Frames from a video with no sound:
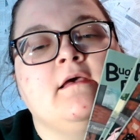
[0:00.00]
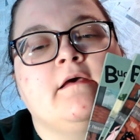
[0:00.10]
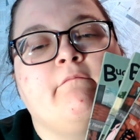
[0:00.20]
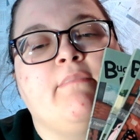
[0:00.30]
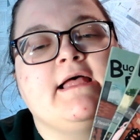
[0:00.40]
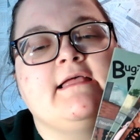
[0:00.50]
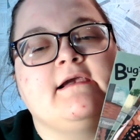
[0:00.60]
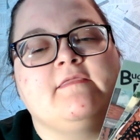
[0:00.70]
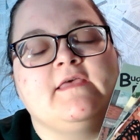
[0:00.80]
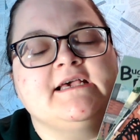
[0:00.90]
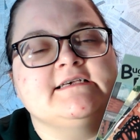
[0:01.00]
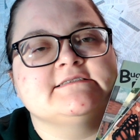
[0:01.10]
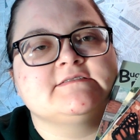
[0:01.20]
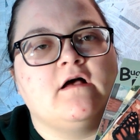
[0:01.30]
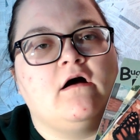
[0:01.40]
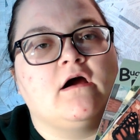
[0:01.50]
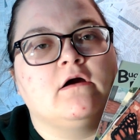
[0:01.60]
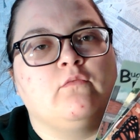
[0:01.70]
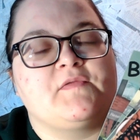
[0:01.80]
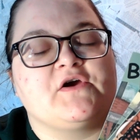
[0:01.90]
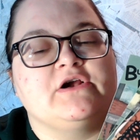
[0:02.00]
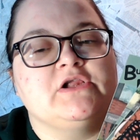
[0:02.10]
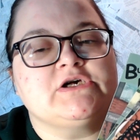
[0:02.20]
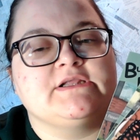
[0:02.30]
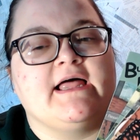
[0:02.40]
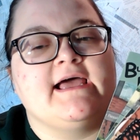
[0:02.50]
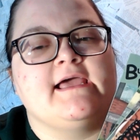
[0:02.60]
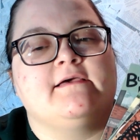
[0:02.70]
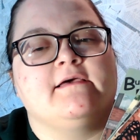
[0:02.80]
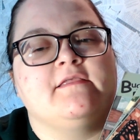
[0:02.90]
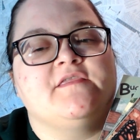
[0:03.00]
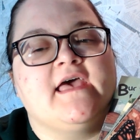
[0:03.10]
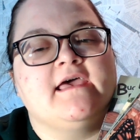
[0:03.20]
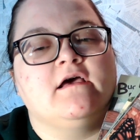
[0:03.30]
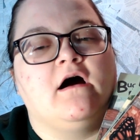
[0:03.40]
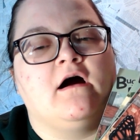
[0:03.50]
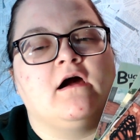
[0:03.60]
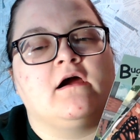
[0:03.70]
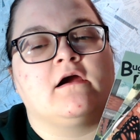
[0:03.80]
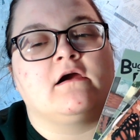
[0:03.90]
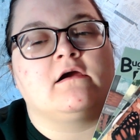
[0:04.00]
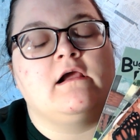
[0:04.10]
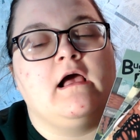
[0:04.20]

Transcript: but these are what they're going to look like. They are,